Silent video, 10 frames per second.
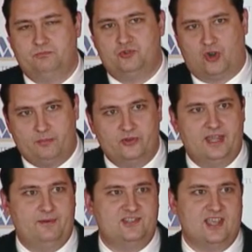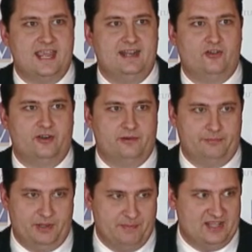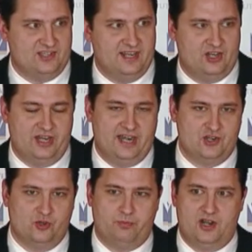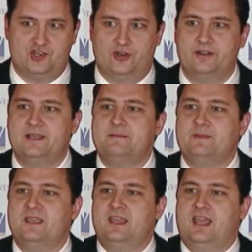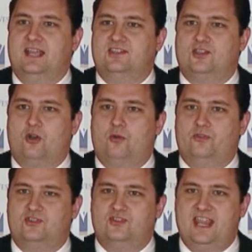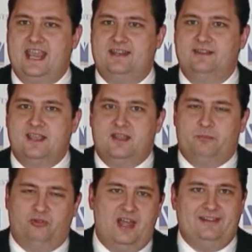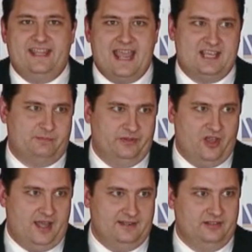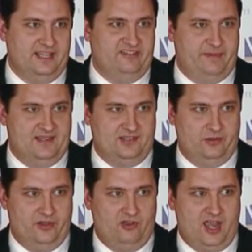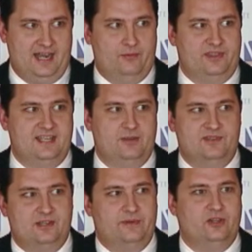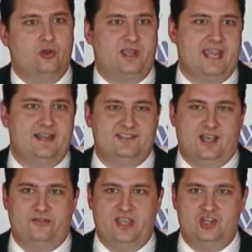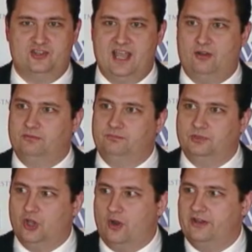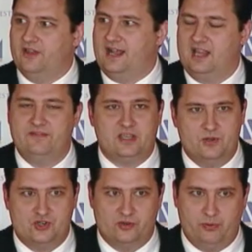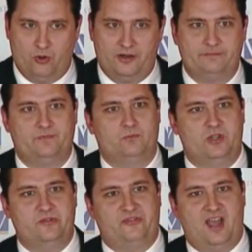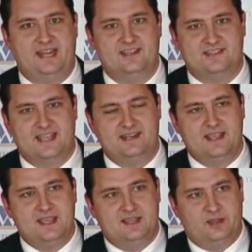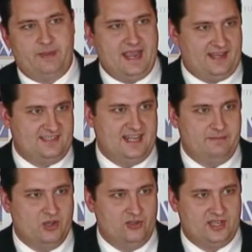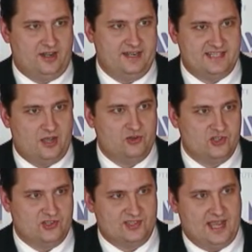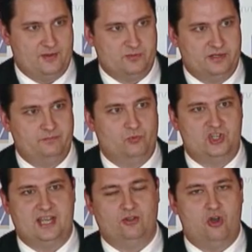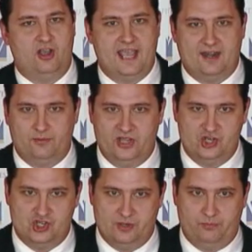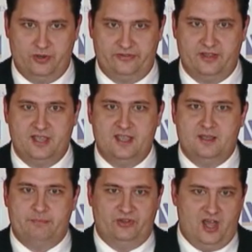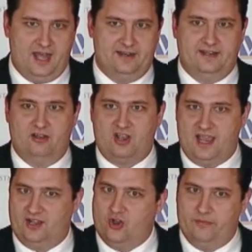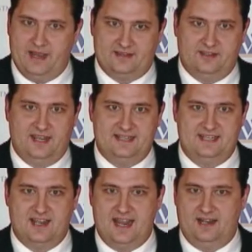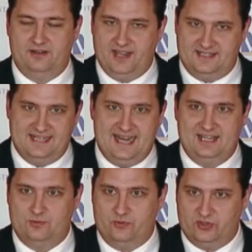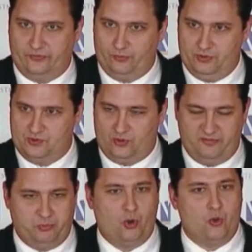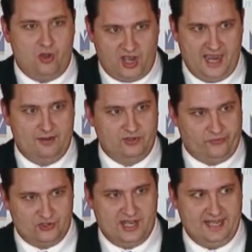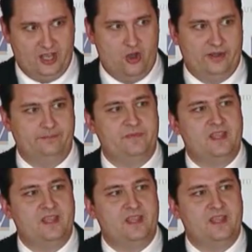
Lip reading: troubled, I would say, under immense international pressure. And so the Sudan politely asked bin Laden to leave, basically, with al-Qaeda. And what they did was they relocated to South Asia. Now, going to the 9/11 Commission report, what you find is that the Pakistani military and intelligence establishment, which had long had a relationship with bin Laden and al-Qaeda going back to the 1980s when it was sort of proto-al-Qaeda was first getting going,